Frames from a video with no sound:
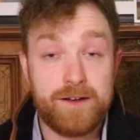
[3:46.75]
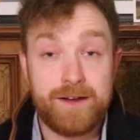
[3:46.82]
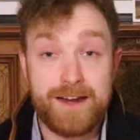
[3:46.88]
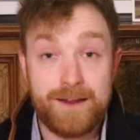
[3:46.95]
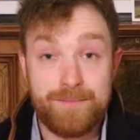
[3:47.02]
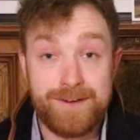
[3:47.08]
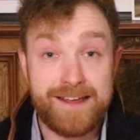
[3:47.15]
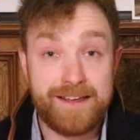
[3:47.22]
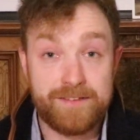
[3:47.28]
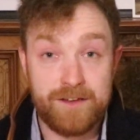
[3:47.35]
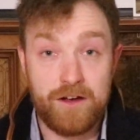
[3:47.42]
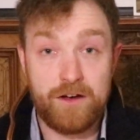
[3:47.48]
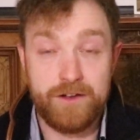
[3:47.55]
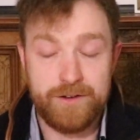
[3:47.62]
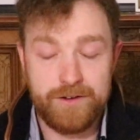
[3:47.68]
any place
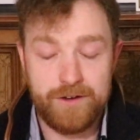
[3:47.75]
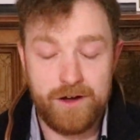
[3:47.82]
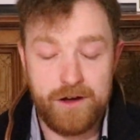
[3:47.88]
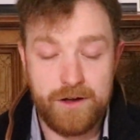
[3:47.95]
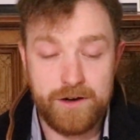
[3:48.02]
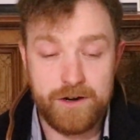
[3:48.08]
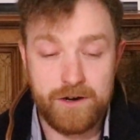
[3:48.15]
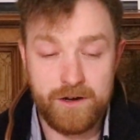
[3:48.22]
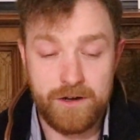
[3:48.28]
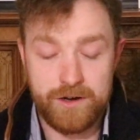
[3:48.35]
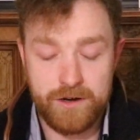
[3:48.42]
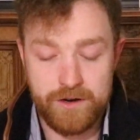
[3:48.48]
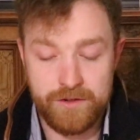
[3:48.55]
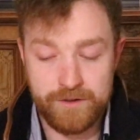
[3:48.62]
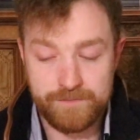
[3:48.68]
on
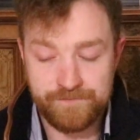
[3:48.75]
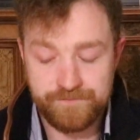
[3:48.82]
earth.